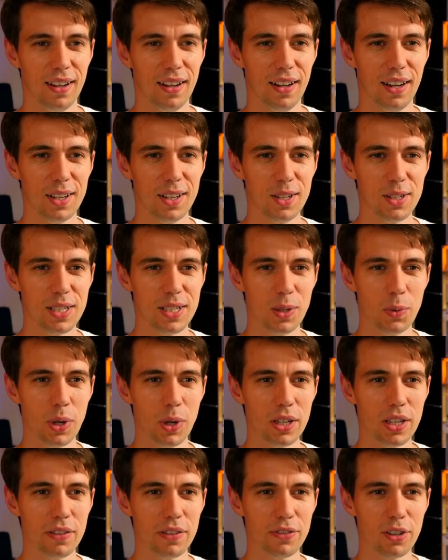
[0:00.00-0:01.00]
Are you still
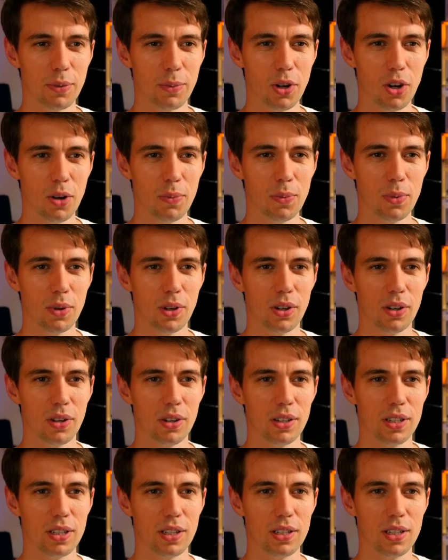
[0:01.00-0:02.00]
working from home
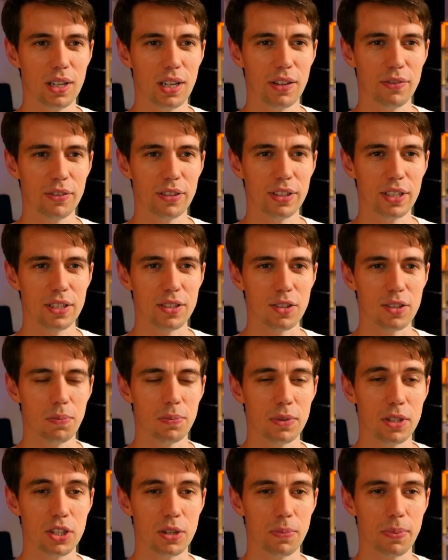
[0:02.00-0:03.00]
or everything is
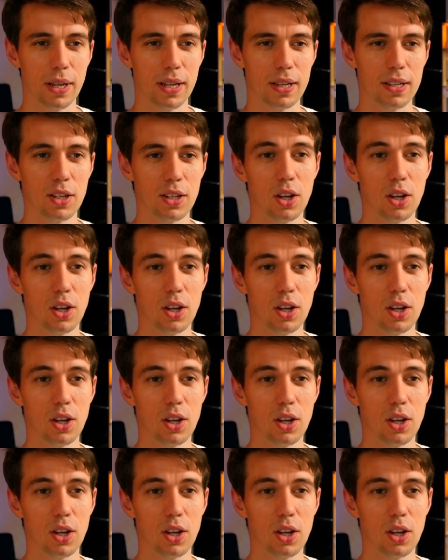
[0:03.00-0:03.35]
open in Japan?